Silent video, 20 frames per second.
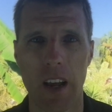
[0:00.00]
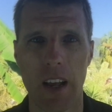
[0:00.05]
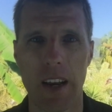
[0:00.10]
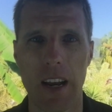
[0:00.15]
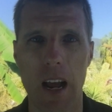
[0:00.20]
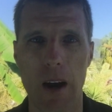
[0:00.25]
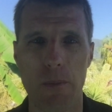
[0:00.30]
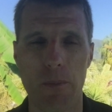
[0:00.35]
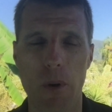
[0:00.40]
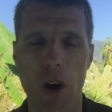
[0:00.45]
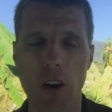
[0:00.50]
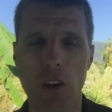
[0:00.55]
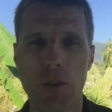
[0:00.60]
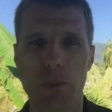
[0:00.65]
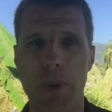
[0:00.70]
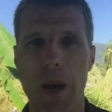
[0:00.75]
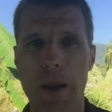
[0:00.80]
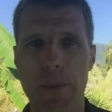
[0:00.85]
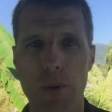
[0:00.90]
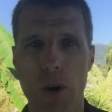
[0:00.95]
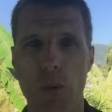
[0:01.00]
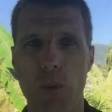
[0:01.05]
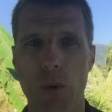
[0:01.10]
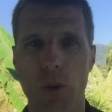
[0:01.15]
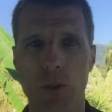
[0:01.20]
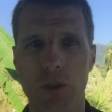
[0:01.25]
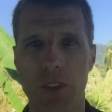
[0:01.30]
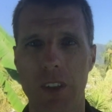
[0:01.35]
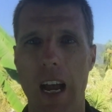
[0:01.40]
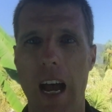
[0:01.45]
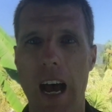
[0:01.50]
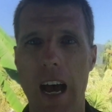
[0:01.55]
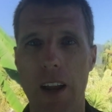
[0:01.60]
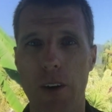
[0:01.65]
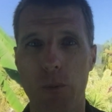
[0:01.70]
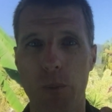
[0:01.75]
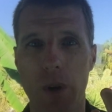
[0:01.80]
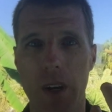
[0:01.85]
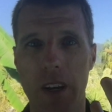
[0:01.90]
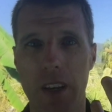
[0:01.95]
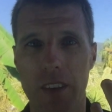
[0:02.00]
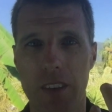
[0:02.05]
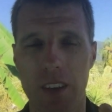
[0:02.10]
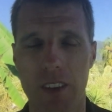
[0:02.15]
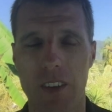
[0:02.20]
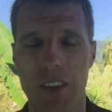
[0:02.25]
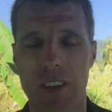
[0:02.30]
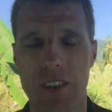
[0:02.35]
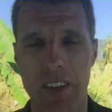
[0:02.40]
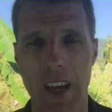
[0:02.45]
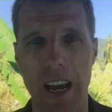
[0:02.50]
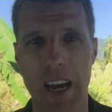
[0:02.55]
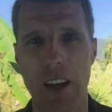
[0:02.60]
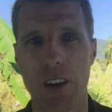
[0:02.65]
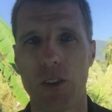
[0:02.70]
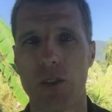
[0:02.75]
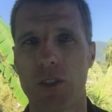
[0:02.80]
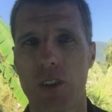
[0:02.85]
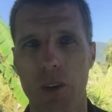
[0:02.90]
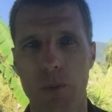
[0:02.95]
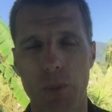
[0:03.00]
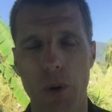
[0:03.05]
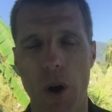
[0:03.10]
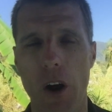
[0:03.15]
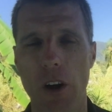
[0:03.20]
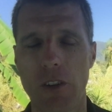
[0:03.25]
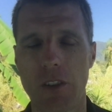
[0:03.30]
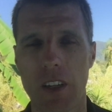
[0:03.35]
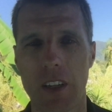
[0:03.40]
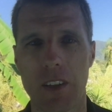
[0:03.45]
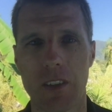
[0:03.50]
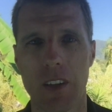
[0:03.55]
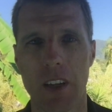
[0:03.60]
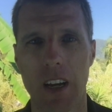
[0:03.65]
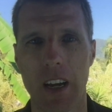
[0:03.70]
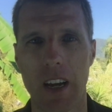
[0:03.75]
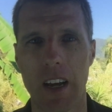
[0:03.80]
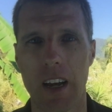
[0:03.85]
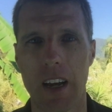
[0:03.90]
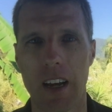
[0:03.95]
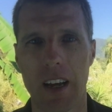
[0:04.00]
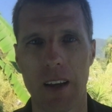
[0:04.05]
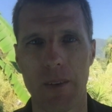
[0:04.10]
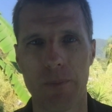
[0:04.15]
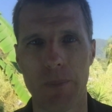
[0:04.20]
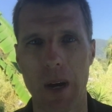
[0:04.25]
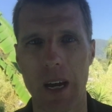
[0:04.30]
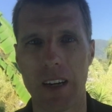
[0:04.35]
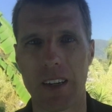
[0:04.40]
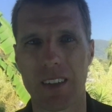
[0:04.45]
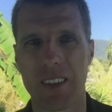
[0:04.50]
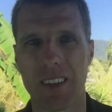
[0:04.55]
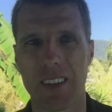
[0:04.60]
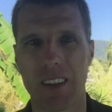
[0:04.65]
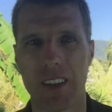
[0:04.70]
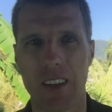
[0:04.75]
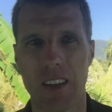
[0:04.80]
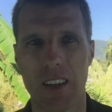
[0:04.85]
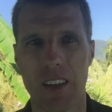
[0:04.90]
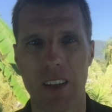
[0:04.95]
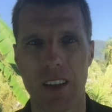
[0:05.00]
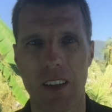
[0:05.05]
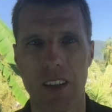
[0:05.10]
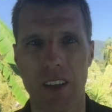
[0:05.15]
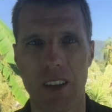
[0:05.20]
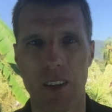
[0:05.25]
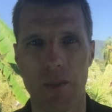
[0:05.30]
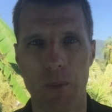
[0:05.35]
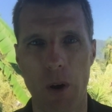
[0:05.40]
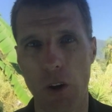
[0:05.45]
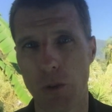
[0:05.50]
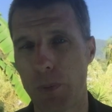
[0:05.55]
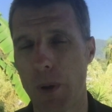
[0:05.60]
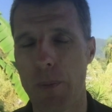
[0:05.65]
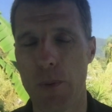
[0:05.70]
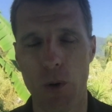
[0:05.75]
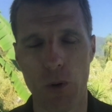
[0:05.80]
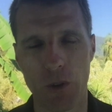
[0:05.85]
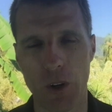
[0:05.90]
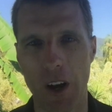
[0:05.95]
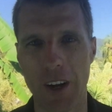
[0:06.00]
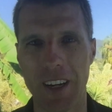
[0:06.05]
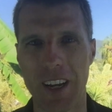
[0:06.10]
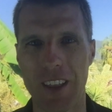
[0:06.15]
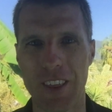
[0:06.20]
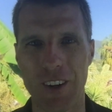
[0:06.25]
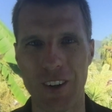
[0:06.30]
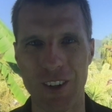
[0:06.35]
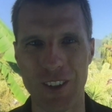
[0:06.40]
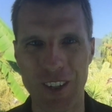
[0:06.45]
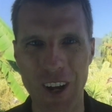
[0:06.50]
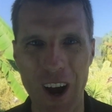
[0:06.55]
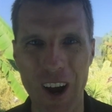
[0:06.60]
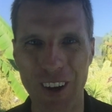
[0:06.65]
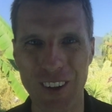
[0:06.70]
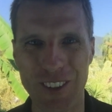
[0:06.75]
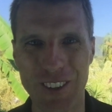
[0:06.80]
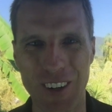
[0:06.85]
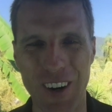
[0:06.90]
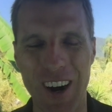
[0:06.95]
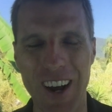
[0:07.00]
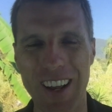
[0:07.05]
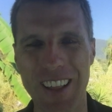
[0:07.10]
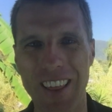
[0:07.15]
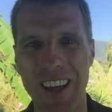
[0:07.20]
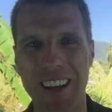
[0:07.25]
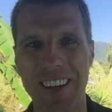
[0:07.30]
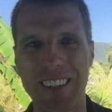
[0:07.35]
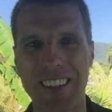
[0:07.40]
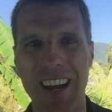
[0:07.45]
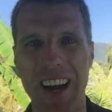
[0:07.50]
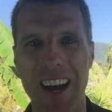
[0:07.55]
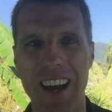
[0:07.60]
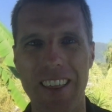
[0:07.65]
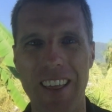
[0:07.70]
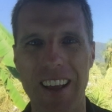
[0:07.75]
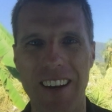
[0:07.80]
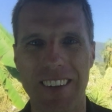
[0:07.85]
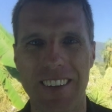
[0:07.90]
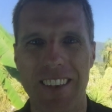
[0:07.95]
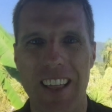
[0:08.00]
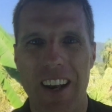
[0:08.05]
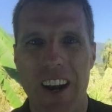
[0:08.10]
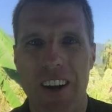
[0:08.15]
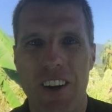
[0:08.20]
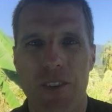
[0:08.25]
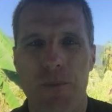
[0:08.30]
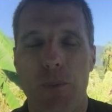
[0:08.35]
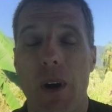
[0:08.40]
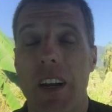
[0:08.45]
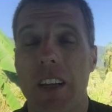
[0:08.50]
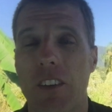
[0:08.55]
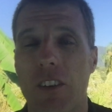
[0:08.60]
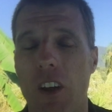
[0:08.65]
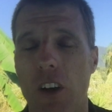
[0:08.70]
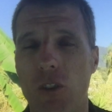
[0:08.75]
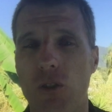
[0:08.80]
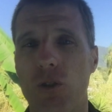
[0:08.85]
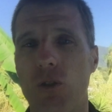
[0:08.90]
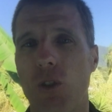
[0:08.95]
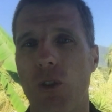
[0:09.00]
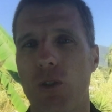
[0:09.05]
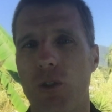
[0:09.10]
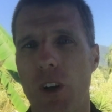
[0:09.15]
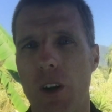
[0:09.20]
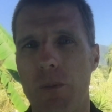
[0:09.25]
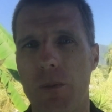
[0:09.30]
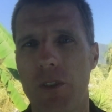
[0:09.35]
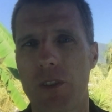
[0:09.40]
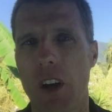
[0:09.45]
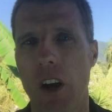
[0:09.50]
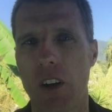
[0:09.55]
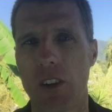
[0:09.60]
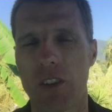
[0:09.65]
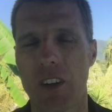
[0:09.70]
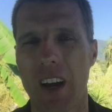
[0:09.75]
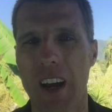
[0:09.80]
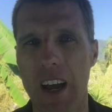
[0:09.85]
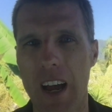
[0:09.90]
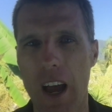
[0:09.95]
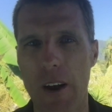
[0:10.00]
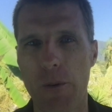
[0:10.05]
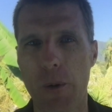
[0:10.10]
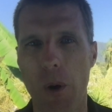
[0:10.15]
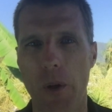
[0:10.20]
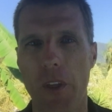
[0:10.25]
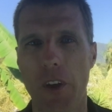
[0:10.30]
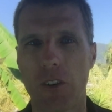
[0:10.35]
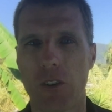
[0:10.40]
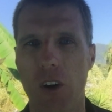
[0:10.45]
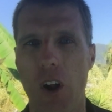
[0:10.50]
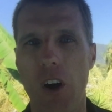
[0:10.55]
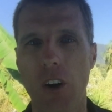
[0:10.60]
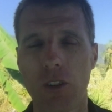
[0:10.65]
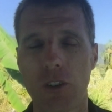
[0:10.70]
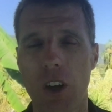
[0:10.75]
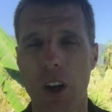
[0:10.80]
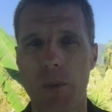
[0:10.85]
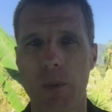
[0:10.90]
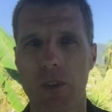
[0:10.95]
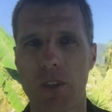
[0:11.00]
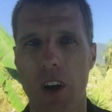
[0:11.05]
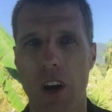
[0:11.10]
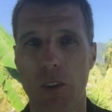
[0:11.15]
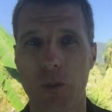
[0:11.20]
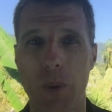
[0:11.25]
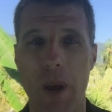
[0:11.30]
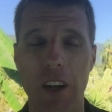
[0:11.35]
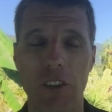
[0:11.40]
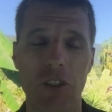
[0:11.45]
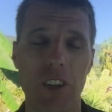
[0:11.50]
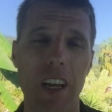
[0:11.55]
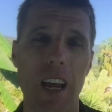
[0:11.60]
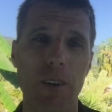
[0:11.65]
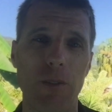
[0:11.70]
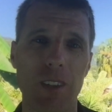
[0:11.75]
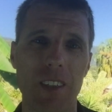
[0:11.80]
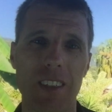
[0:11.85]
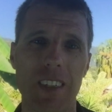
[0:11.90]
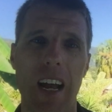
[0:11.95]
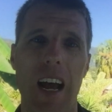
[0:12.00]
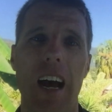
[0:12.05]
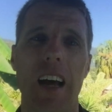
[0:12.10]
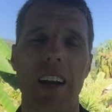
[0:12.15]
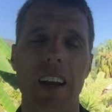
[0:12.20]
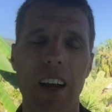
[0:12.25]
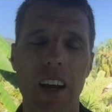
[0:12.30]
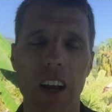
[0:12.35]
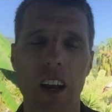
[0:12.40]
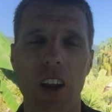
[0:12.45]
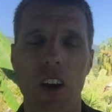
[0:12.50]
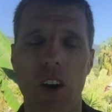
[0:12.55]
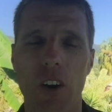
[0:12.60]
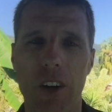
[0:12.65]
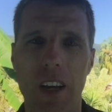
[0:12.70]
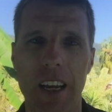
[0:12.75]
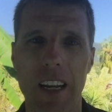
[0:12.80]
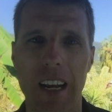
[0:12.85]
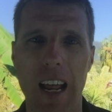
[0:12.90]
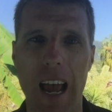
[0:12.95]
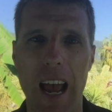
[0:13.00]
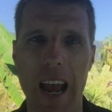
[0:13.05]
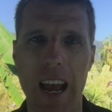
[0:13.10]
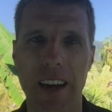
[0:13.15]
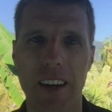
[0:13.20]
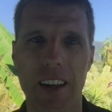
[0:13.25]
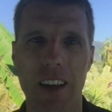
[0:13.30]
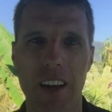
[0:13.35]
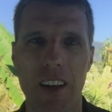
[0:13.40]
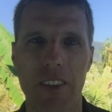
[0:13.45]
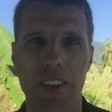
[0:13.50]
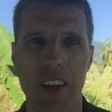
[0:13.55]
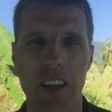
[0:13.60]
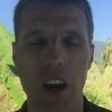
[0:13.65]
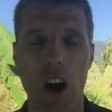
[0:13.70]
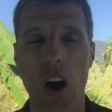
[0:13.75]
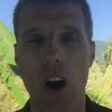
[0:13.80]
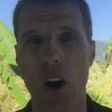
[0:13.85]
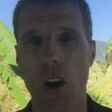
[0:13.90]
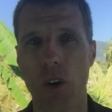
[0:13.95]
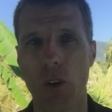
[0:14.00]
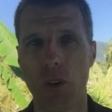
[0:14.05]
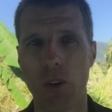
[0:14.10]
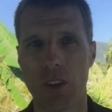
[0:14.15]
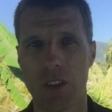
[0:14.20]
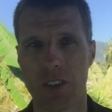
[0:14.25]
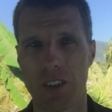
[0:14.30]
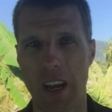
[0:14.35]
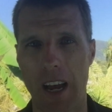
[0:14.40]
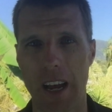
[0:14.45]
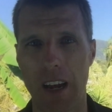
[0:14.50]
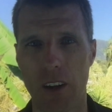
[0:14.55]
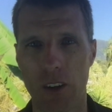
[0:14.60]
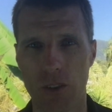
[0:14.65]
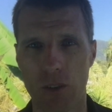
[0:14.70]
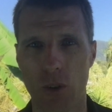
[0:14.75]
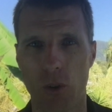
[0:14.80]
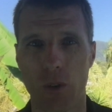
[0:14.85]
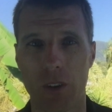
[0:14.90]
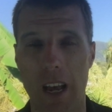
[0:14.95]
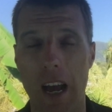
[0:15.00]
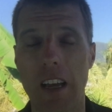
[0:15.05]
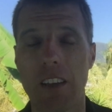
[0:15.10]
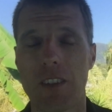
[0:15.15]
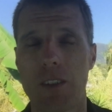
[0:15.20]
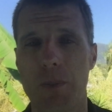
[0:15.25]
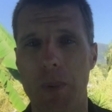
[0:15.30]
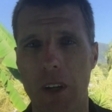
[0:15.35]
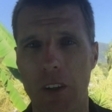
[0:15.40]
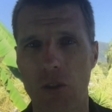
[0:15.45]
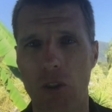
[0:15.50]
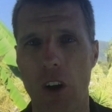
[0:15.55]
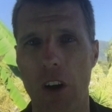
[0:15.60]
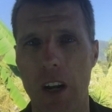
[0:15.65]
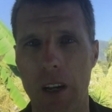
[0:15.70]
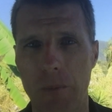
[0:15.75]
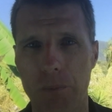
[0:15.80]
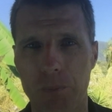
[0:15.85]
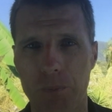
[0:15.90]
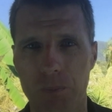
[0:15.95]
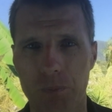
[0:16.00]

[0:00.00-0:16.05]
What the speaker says: Now, most people will start with the sales process, but most people don't get the results, right? That only brings those short-term results. If we want those long-term results, we actually have to start looking at the whole sales or customer journey.